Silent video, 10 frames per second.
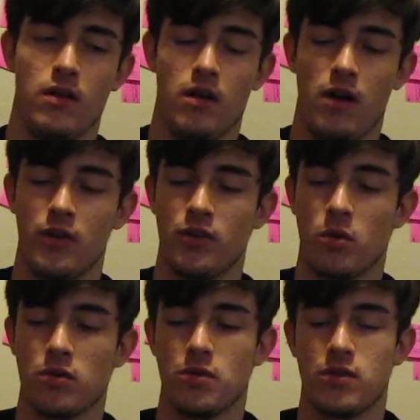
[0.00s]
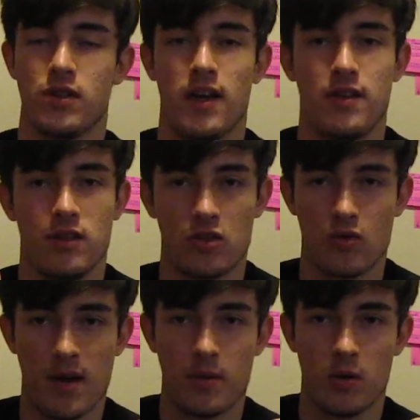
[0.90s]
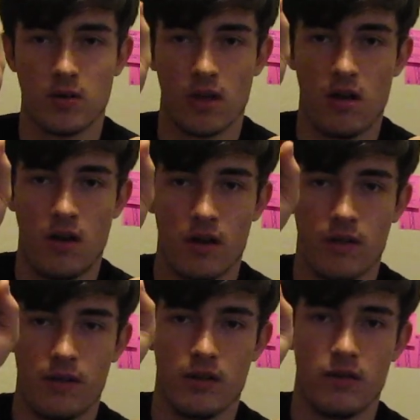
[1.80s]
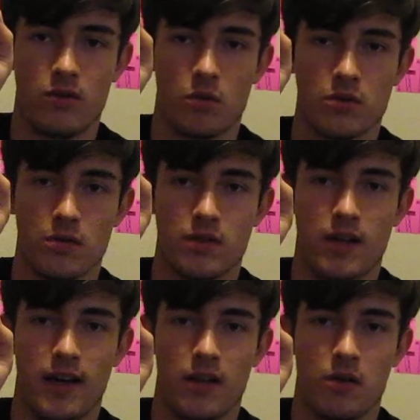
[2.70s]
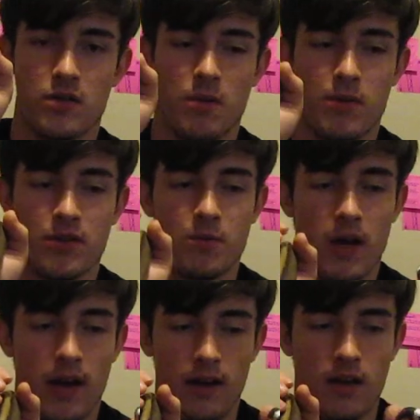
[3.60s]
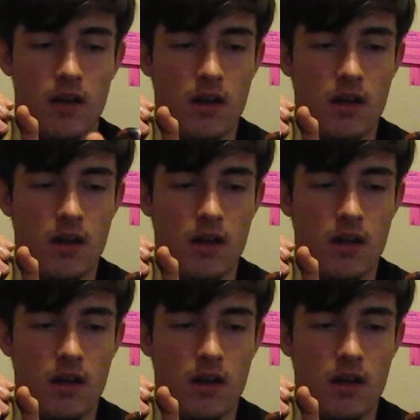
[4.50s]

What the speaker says: on the dorsal side, the stripe goes along the dorsal side. It goes up the spine.